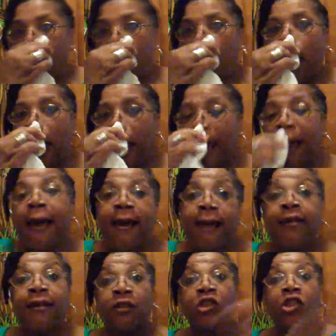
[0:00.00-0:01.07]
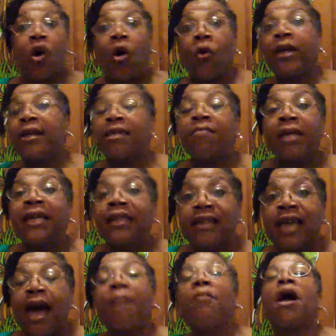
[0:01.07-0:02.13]
Okay? So in the
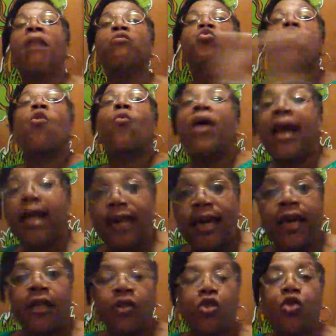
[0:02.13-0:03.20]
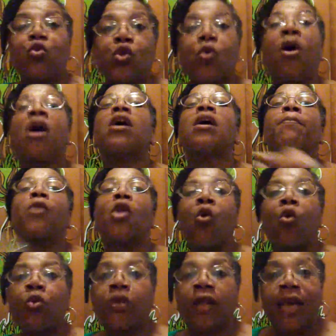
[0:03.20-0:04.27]
meantime, I'm doing what I can do. So I
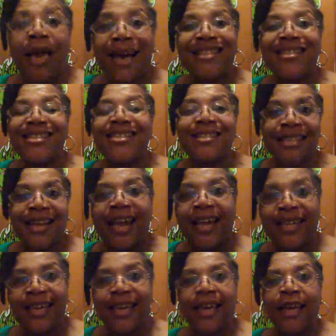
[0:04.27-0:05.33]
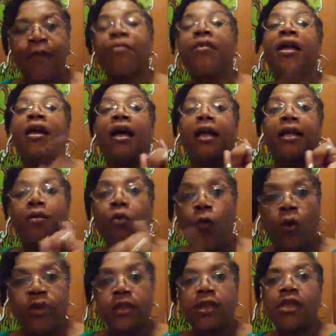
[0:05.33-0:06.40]
upload the content that I can.
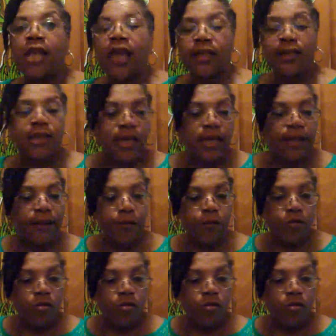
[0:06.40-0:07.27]
What's the next thing?